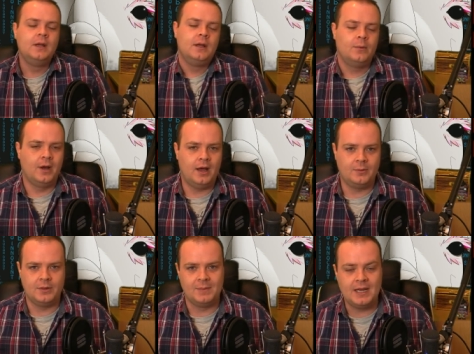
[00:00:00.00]
where
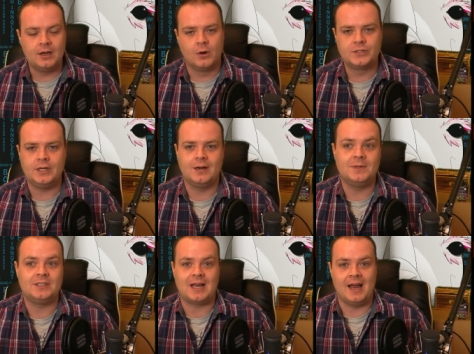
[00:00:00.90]
with me and Ghosty are going to be
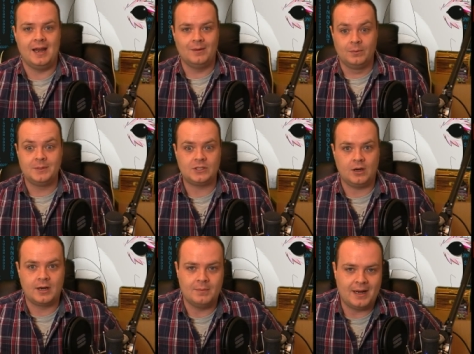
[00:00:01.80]
sat here and we'll be
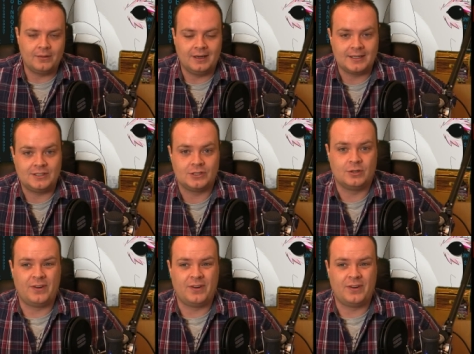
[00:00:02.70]
talking about the legacy and stuff.